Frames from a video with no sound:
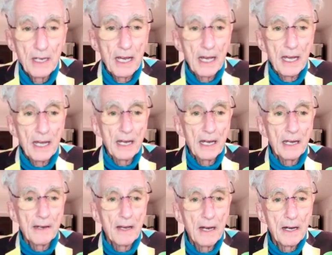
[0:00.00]

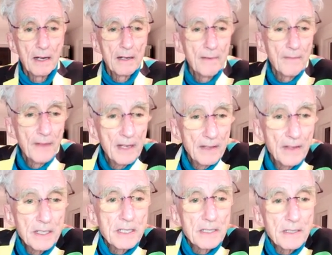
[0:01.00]
And uh,
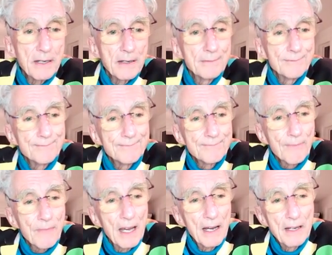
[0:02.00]
this is a,
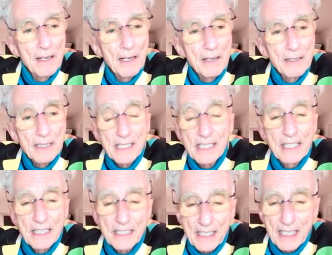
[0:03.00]
uh, the
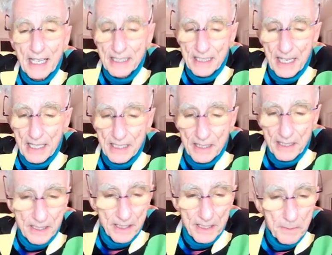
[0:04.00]
CDC has a nice
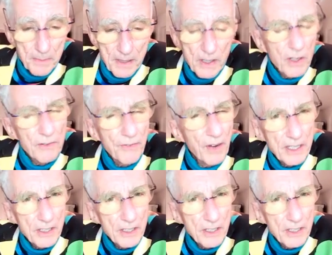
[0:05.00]
list of this, but you could find your